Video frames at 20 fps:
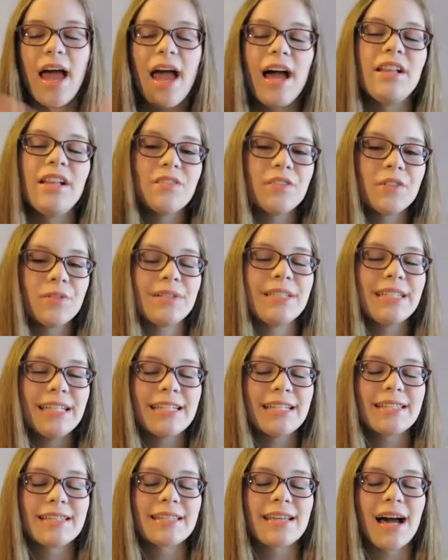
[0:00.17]
Hello everyone,
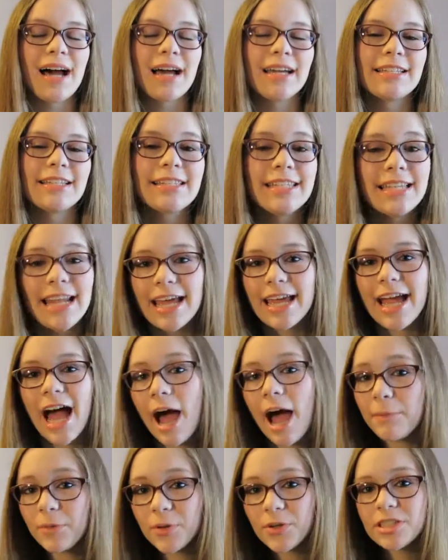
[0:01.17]
it's Sky, and today
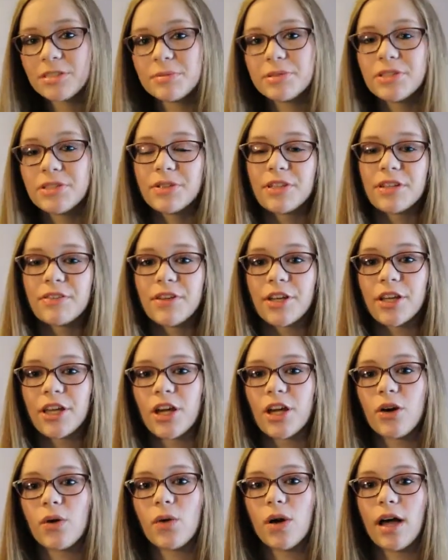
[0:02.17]
I'm going to be doing a
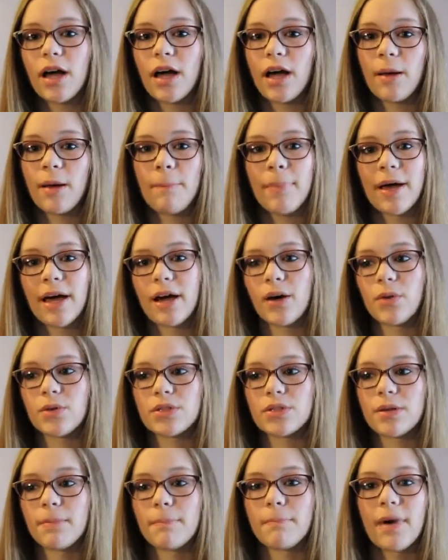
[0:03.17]
video
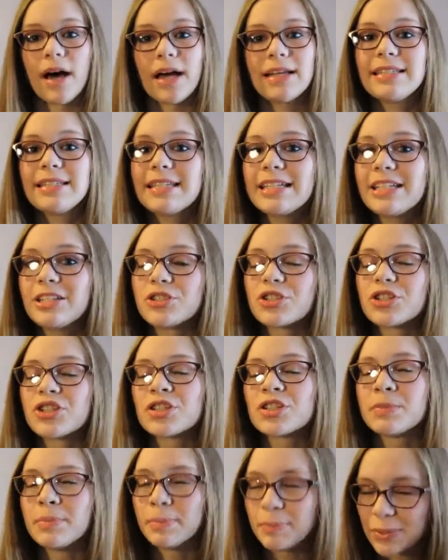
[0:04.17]
about my
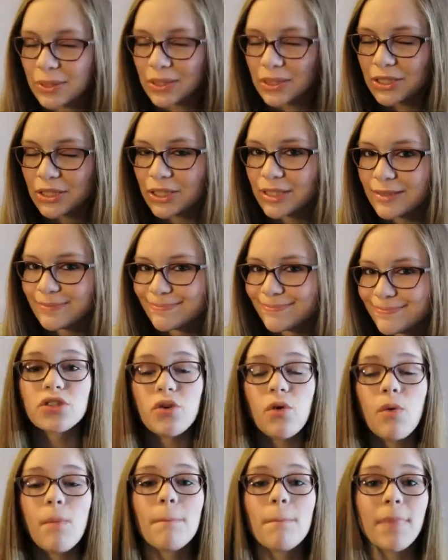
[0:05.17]
teacher's book.
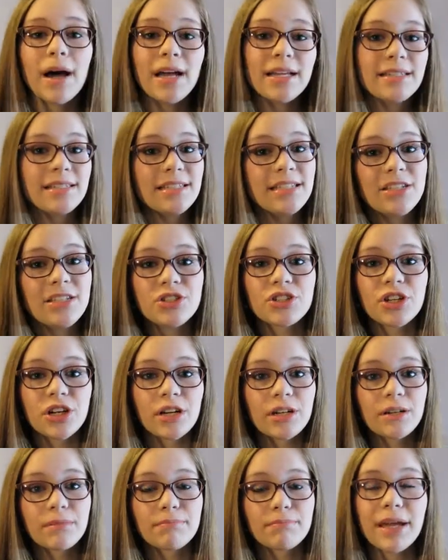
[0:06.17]
So my
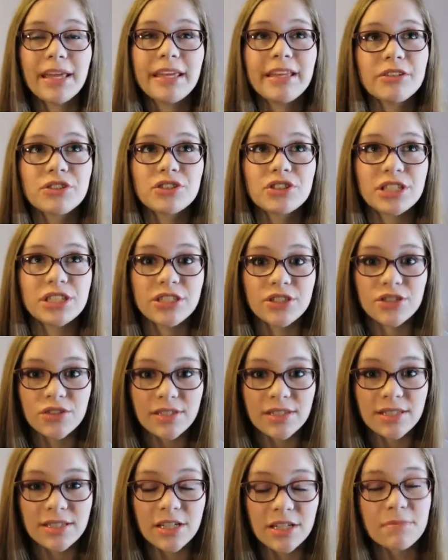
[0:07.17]
teacher, my English teacher
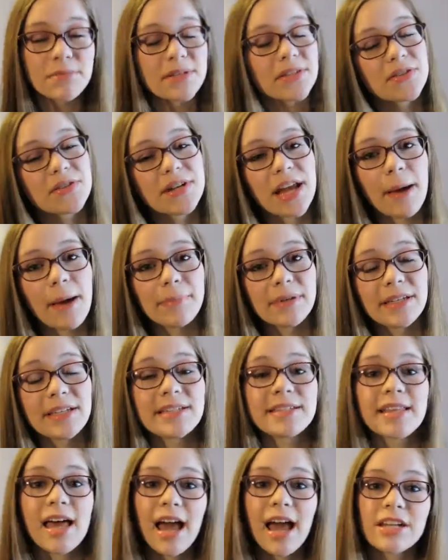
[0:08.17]
this year, Mr. Nappy,
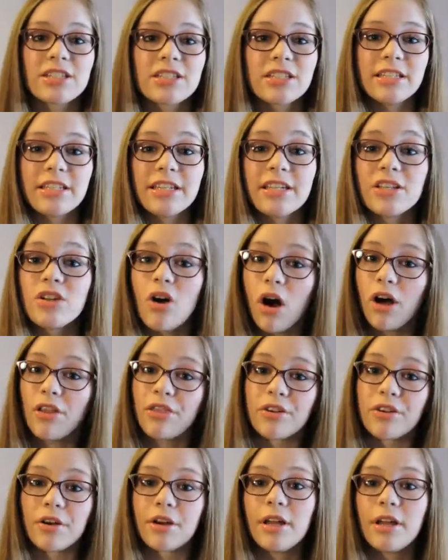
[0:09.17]
is actually an
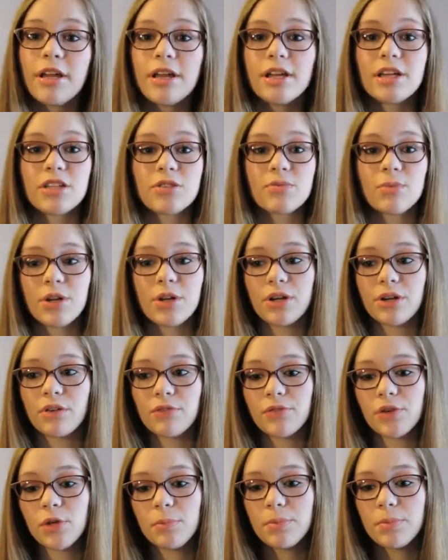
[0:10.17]
author. He's written a
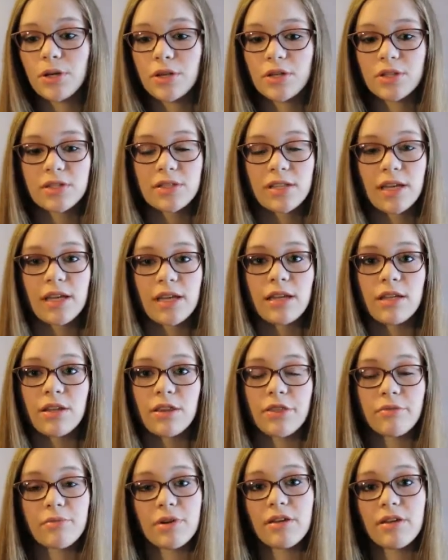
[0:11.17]
few books and
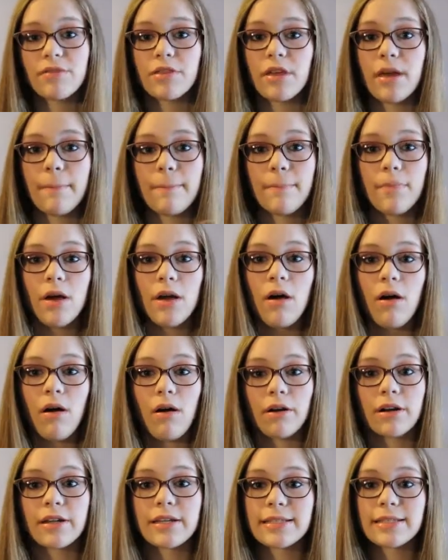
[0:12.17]
three of them
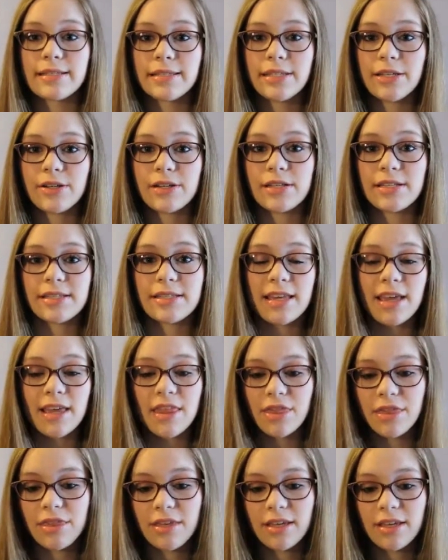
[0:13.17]
are in a series,
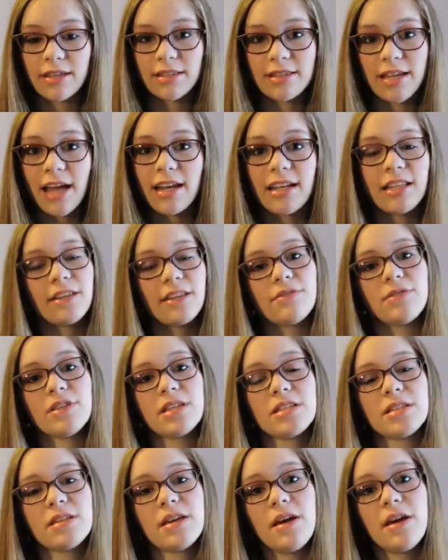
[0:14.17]
and the title of
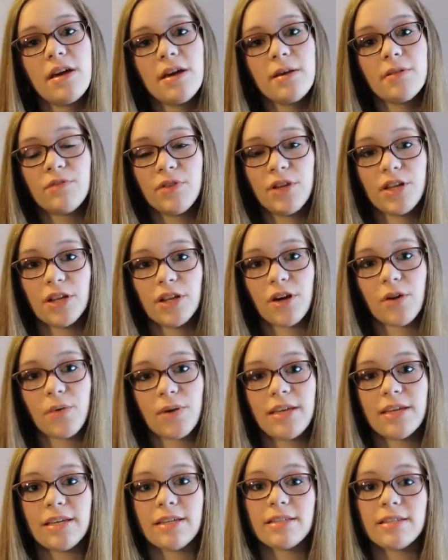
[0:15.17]
this video
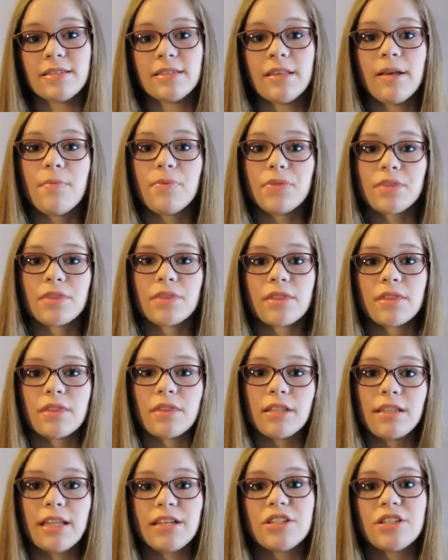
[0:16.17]
is
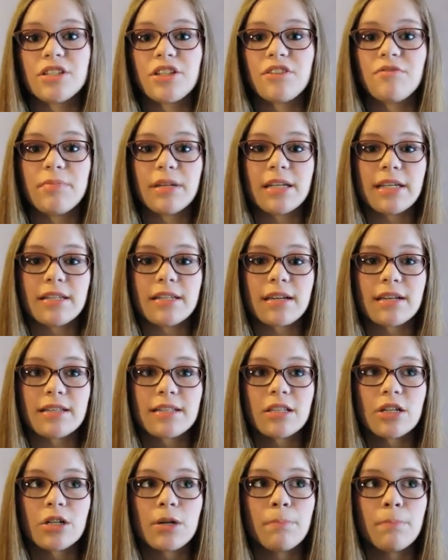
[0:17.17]
The Legend of Mickey
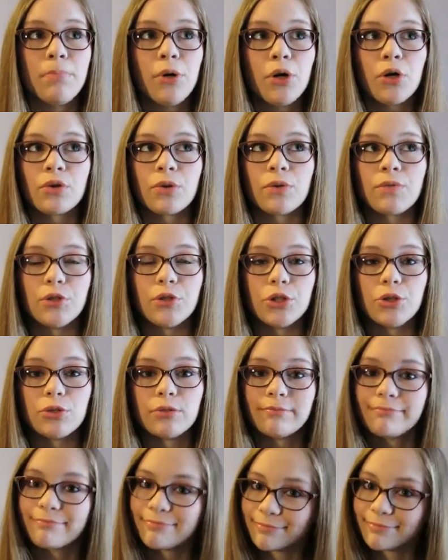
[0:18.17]
Tussler Book
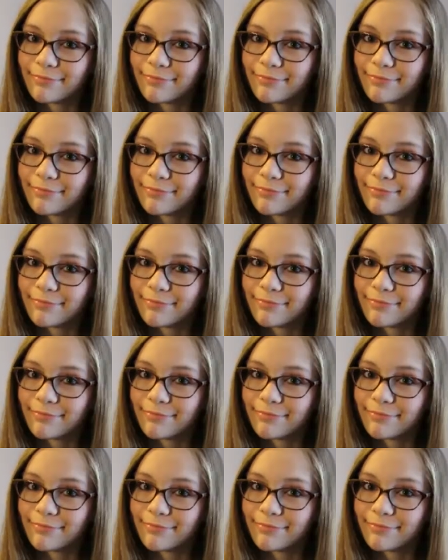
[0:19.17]
Review.